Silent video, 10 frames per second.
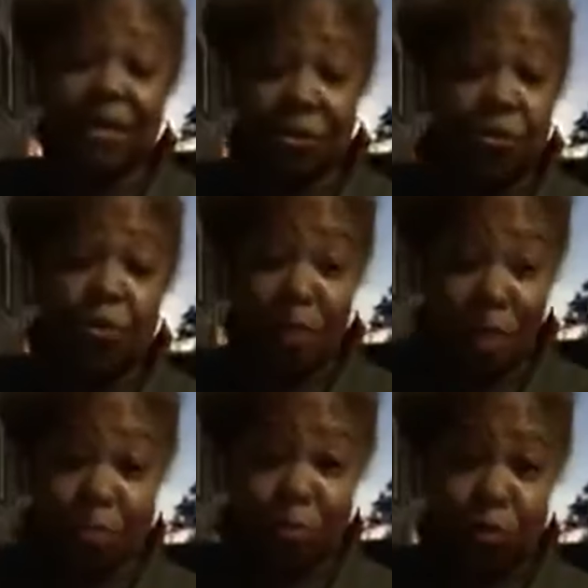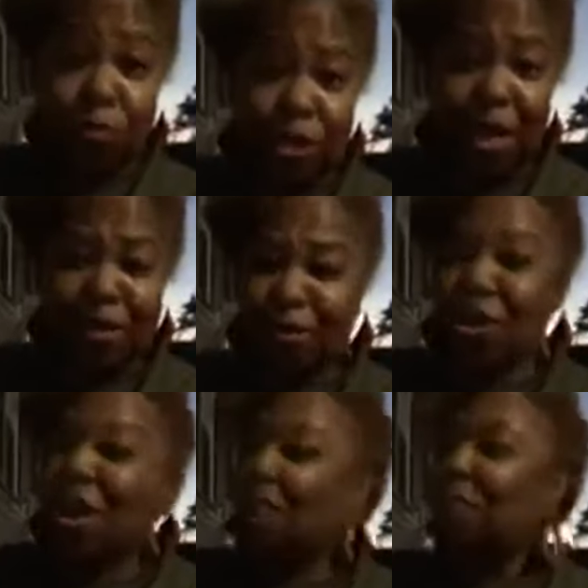to grow my YouTube channel,
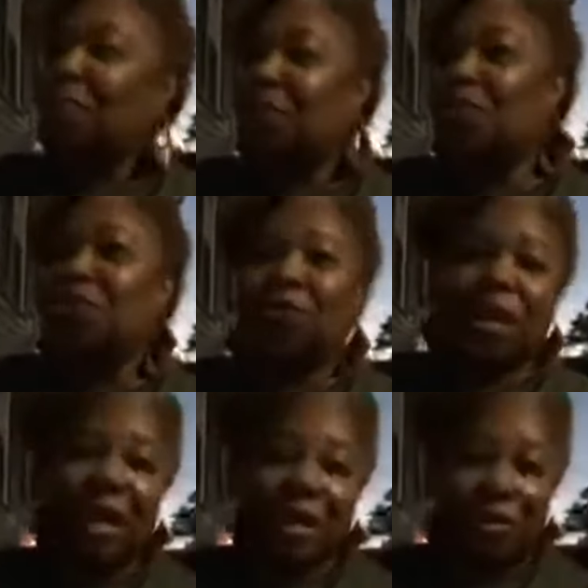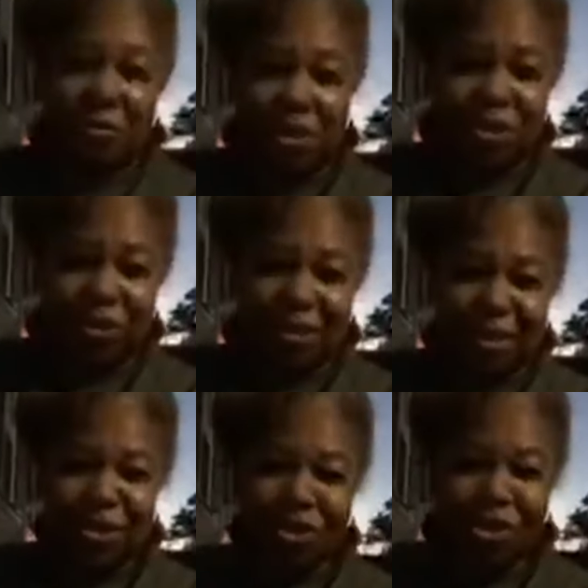but my girlfriend asked me, she
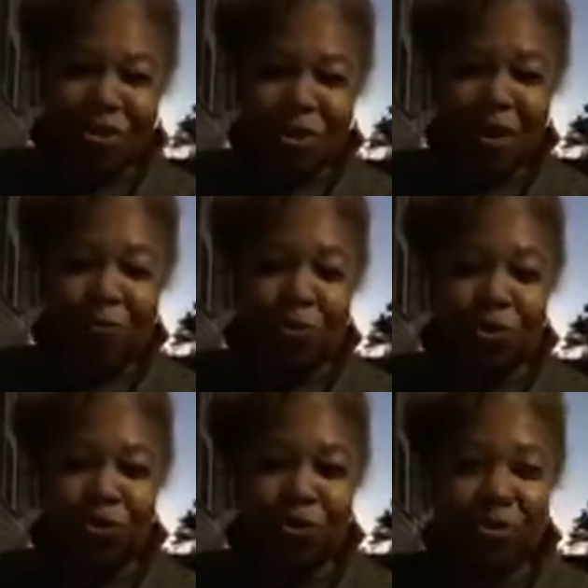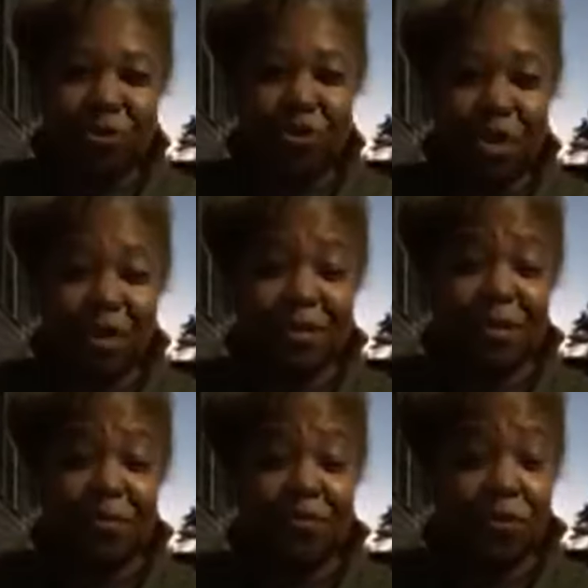said, you know, I want you to share
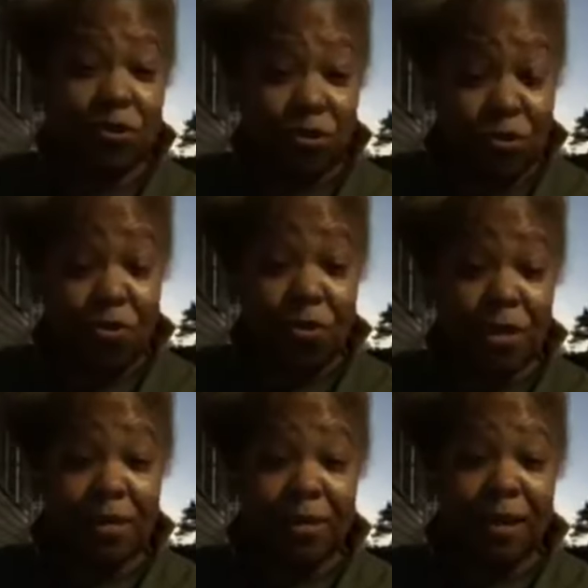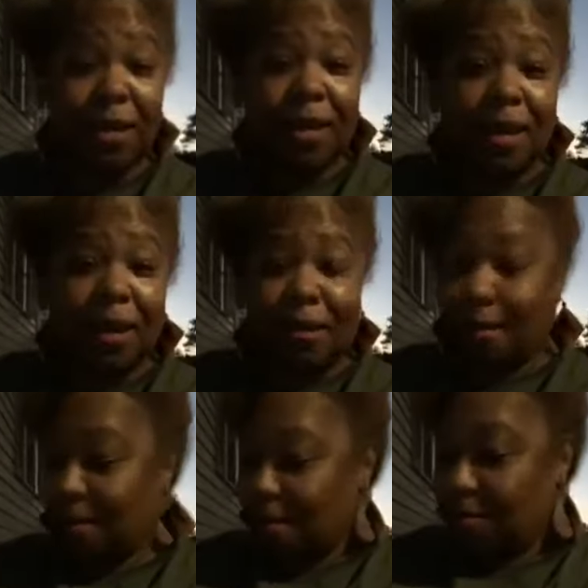some of your stories
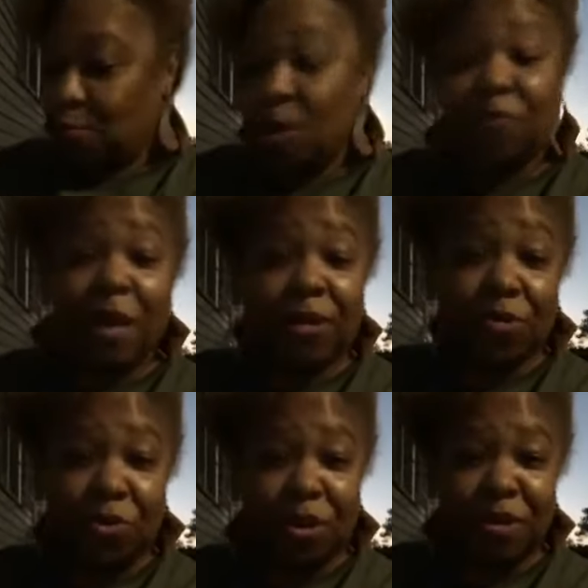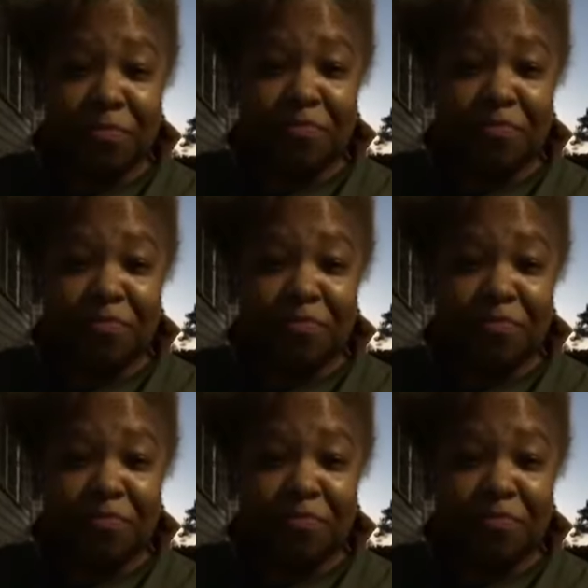with my daughter.